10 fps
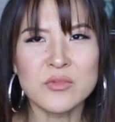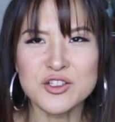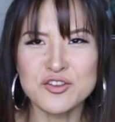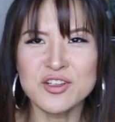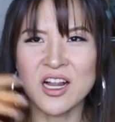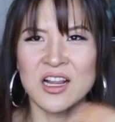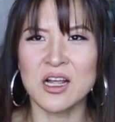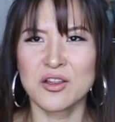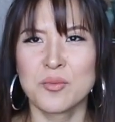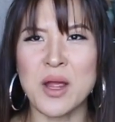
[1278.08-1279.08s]
She looks like a
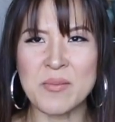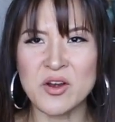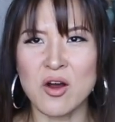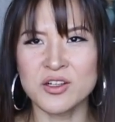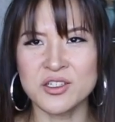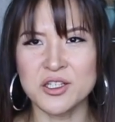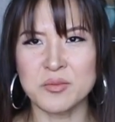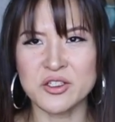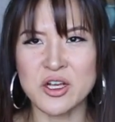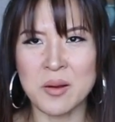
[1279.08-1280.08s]
little baby doll. She's a little
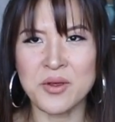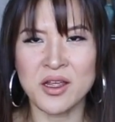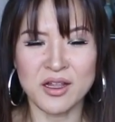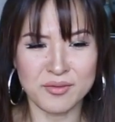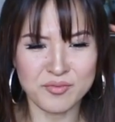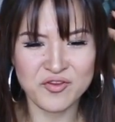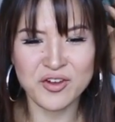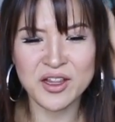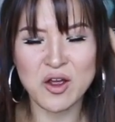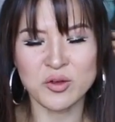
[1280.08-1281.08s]
bit chubby, and
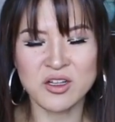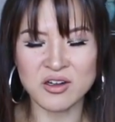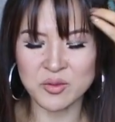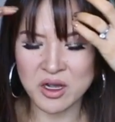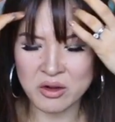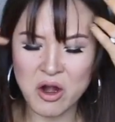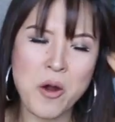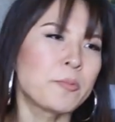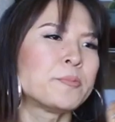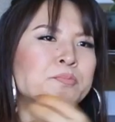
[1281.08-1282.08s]
Freely always talks about
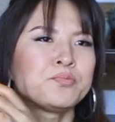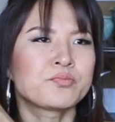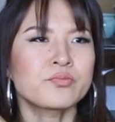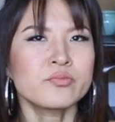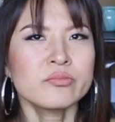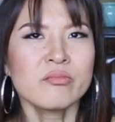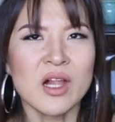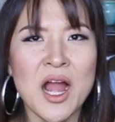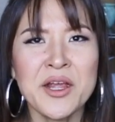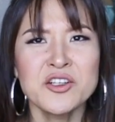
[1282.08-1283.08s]
her.
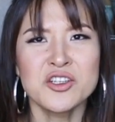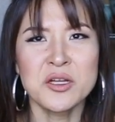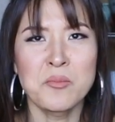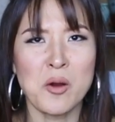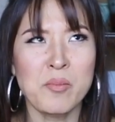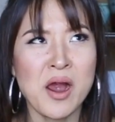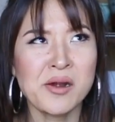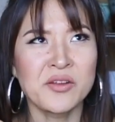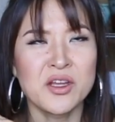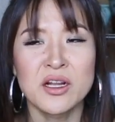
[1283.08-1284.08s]
I guess she did
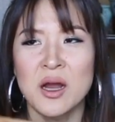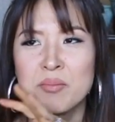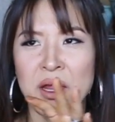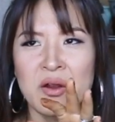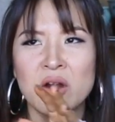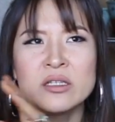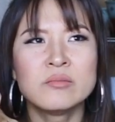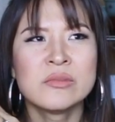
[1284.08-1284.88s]
mukbang and then it got bigger.